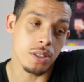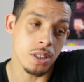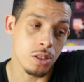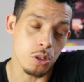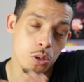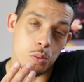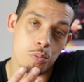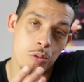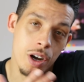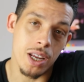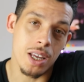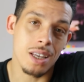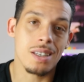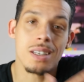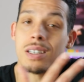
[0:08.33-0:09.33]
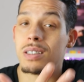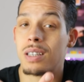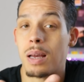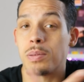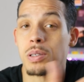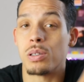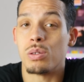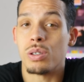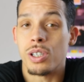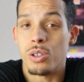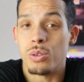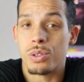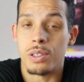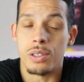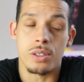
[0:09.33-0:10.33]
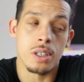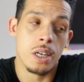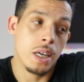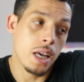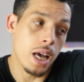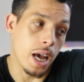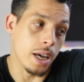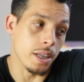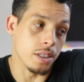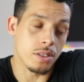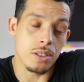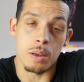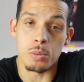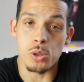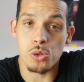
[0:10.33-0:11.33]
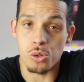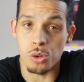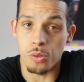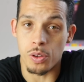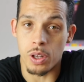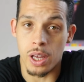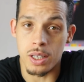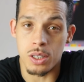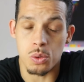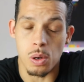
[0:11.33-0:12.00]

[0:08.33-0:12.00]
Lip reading: into your breaking, is absolutely useless. And the same is true for the head